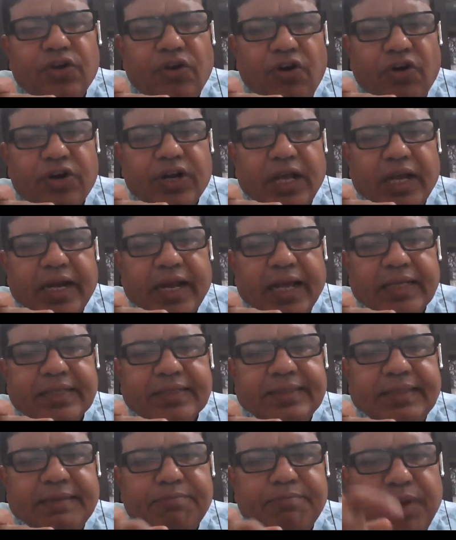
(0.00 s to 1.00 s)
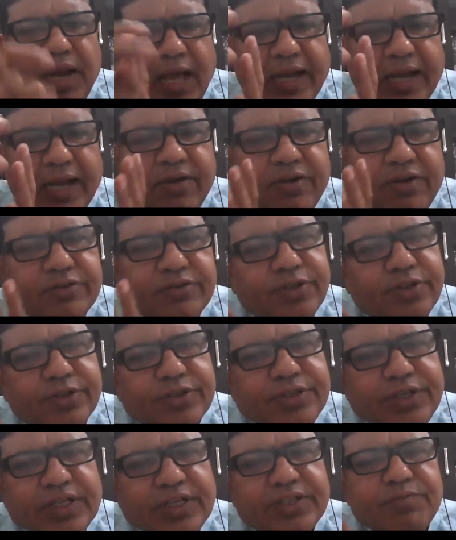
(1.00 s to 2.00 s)
organized the Black
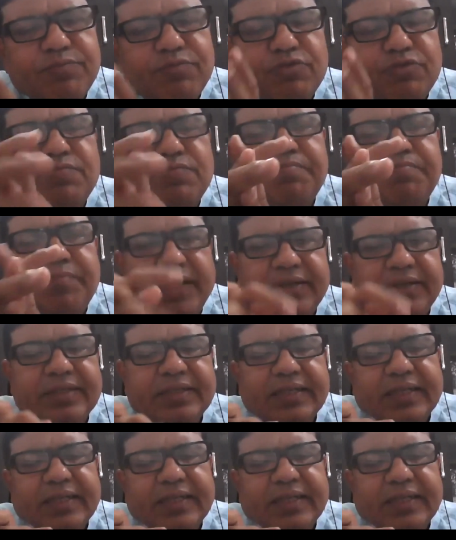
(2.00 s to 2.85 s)
Consciousness Movement